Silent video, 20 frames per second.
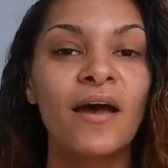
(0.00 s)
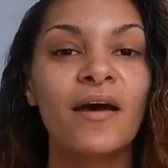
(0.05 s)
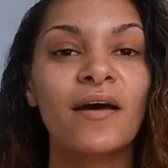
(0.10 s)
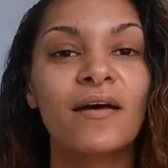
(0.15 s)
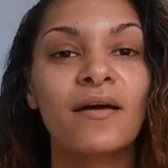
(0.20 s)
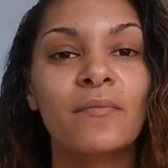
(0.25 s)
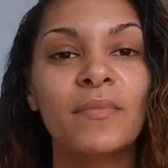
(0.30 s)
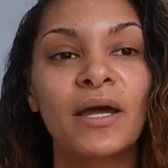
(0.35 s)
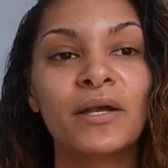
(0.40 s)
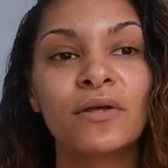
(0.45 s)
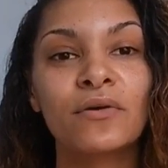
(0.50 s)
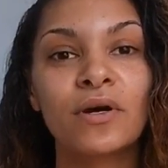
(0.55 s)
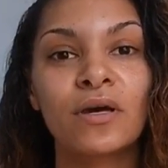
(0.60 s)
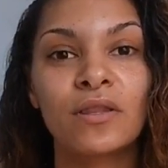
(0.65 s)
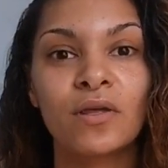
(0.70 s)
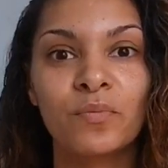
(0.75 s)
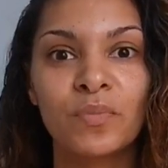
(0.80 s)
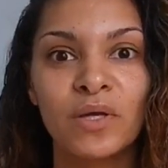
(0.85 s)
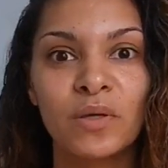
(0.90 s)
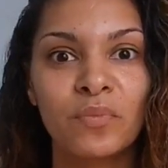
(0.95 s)
I know
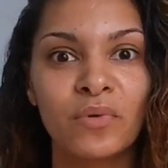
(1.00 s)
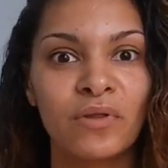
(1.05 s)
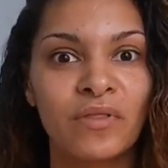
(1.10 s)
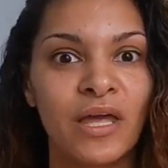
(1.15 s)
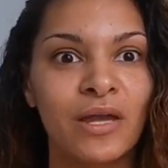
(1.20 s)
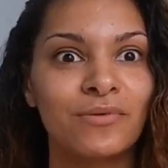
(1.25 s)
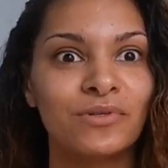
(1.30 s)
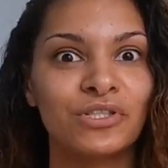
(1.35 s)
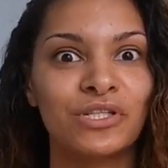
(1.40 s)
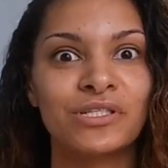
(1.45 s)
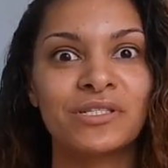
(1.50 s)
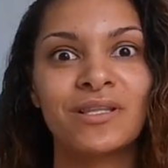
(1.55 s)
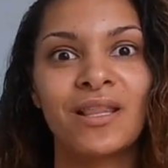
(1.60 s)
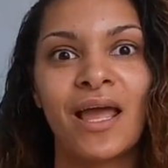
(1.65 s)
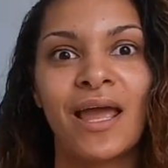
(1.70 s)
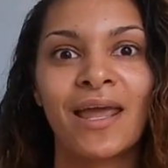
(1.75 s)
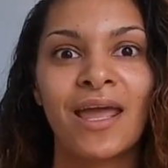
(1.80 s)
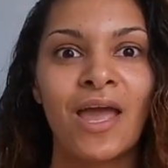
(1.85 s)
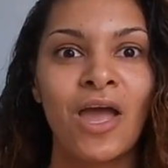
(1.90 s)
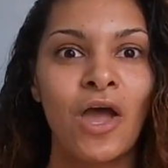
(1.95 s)
other people, they were just
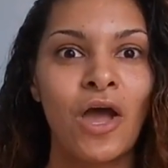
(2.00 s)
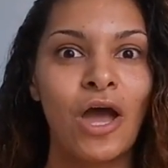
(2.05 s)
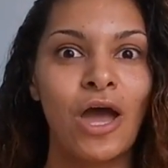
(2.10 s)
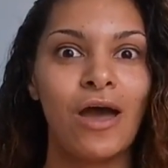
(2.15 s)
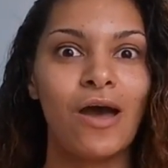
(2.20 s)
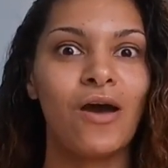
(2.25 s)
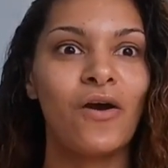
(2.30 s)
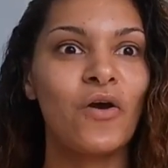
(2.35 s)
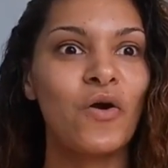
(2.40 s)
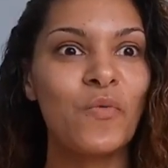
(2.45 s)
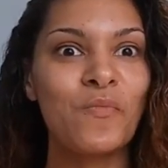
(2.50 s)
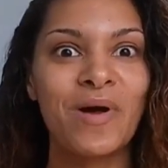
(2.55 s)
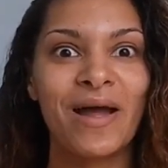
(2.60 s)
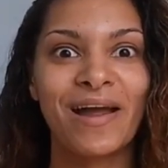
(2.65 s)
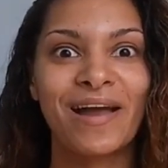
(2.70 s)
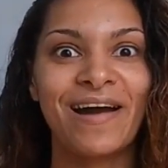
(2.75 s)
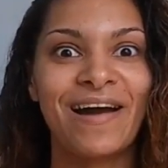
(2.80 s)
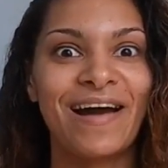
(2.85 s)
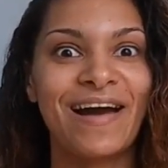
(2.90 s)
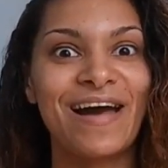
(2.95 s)
like, oh
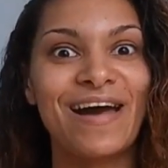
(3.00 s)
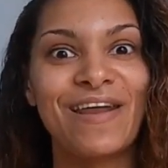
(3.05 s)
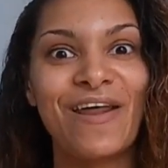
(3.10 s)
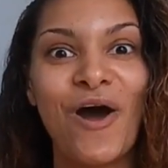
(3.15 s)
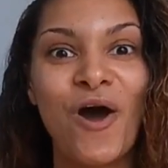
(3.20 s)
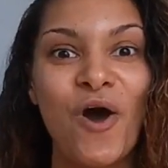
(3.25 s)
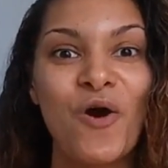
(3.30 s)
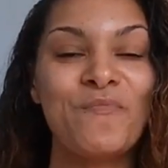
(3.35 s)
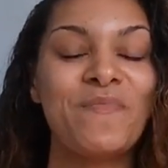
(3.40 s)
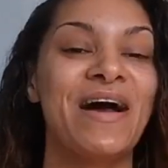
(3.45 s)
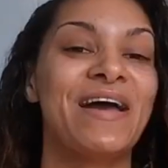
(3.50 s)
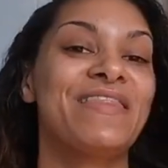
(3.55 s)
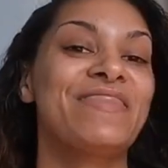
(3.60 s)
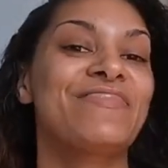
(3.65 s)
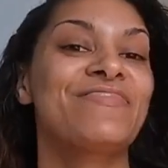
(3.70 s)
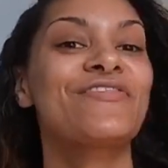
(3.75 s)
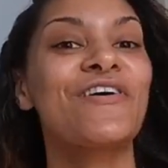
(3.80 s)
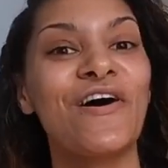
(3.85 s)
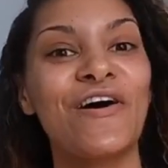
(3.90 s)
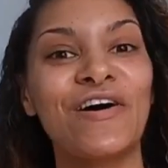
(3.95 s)
my God, all my
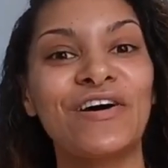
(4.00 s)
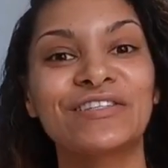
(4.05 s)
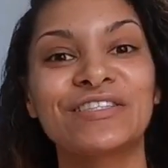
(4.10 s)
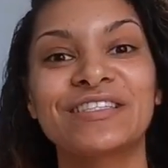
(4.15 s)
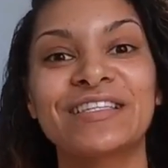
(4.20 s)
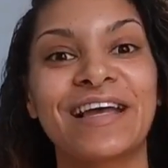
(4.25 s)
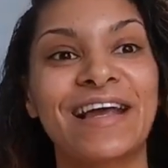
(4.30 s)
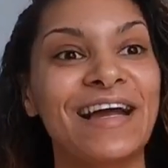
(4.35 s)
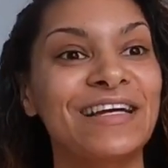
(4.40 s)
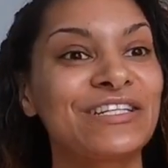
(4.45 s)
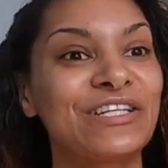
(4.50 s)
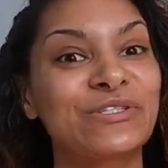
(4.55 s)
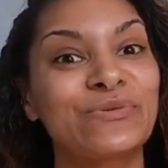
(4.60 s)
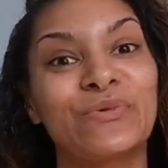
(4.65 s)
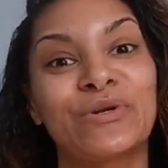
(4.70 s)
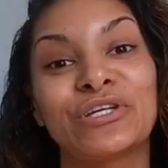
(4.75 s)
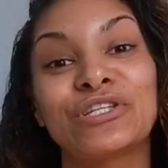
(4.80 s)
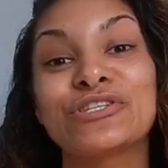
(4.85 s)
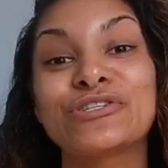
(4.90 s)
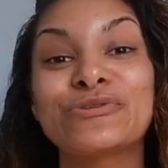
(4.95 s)
thoughts, like I just
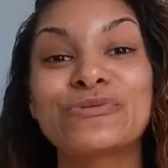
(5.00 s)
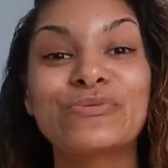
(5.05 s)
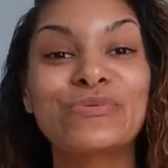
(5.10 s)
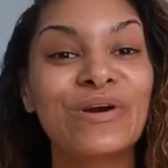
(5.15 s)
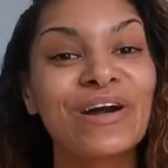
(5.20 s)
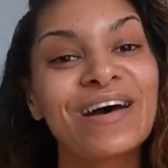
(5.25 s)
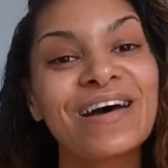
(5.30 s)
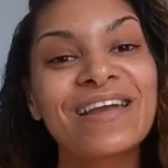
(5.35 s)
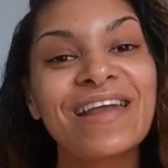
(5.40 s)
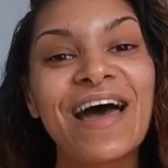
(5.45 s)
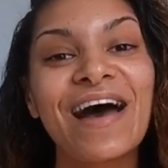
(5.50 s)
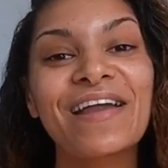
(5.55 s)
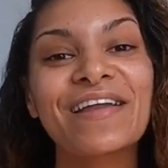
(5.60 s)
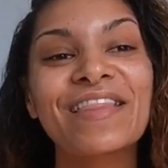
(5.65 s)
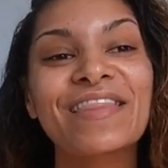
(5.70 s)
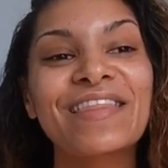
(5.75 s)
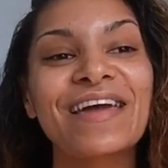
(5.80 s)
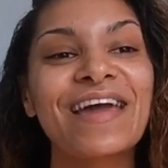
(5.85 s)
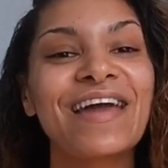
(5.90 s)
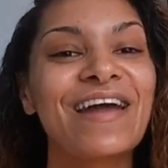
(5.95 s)
wanted to run out
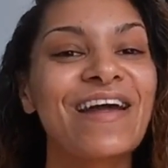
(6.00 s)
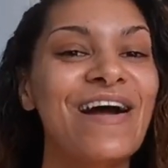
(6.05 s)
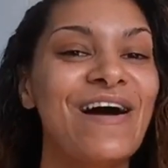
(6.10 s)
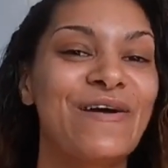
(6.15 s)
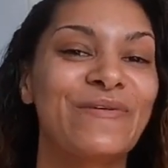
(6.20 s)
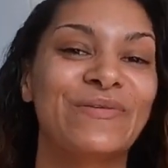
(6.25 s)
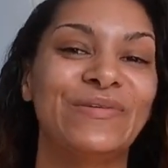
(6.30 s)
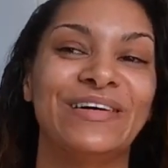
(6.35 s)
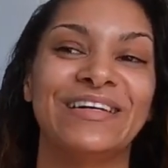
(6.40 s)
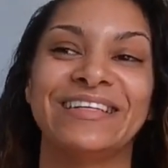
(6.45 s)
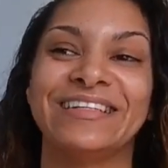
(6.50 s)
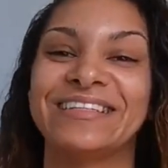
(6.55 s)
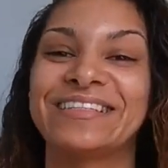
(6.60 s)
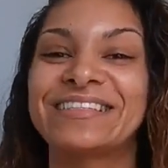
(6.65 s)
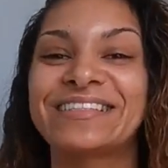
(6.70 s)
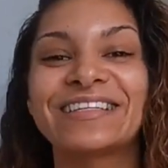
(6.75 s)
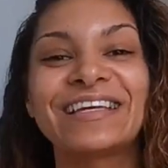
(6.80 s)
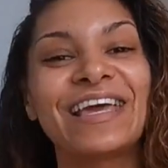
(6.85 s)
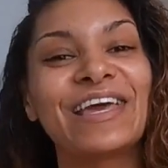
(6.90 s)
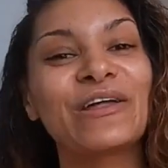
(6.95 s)
of there. I wanted
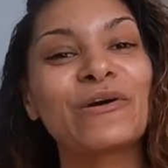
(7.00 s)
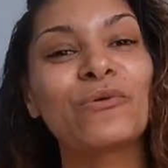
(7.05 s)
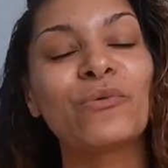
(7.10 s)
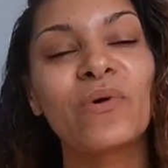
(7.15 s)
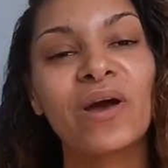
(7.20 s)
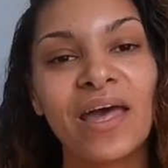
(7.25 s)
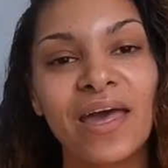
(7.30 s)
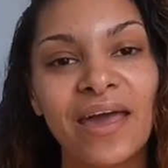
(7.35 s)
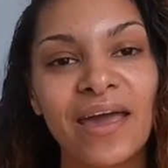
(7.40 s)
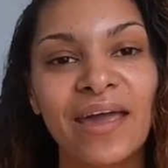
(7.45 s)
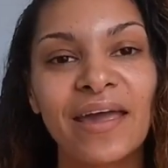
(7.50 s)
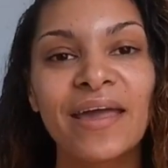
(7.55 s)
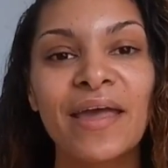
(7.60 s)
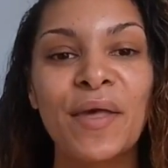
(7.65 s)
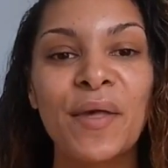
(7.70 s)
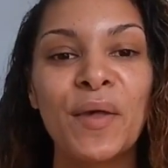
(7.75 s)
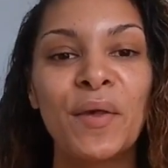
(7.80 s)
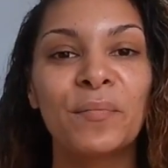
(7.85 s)
to get away.